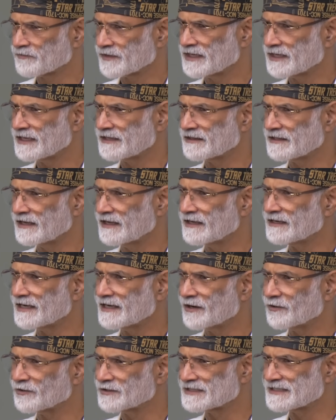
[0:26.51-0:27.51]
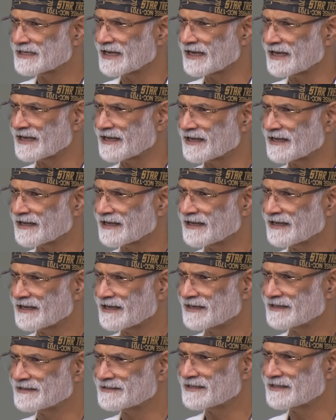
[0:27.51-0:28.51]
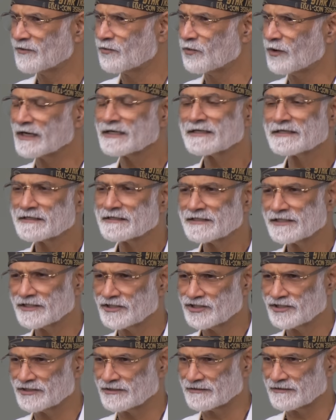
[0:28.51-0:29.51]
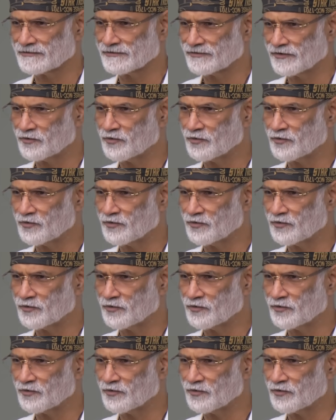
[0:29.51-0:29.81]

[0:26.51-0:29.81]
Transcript: Then at the end, I would say, is there one condition,